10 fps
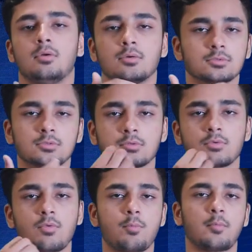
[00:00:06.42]
Sindh
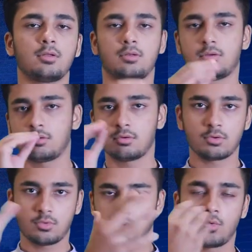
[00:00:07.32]
government has
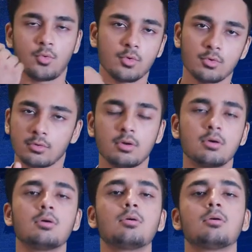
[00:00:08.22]
announced to impose a
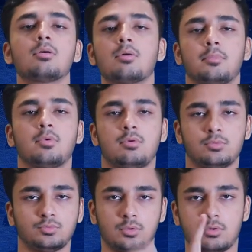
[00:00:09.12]
lockdown in the
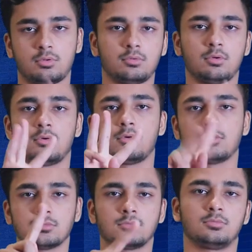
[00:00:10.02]
province from
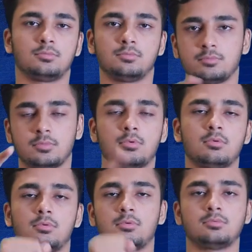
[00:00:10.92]
July 31st
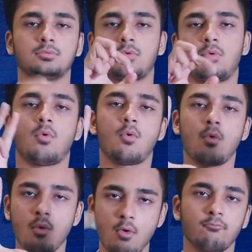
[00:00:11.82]
until August
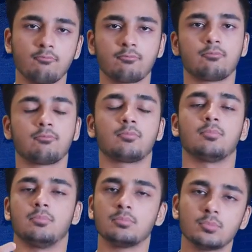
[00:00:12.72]
8th
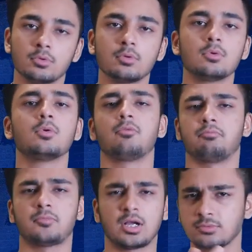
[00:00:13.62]
after an abnormal
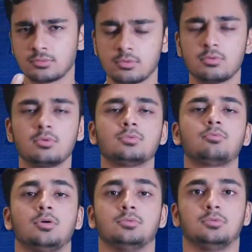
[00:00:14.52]
surge in
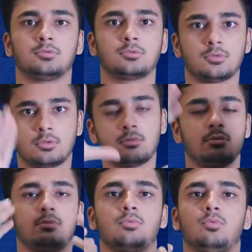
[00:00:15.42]
COVID-19
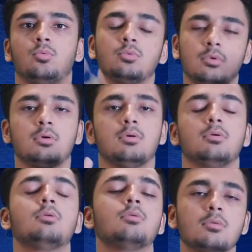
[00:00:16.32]
cases,
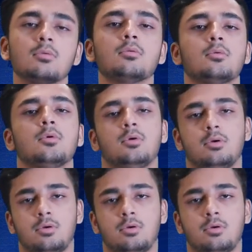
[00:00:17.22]
especially in Karachi.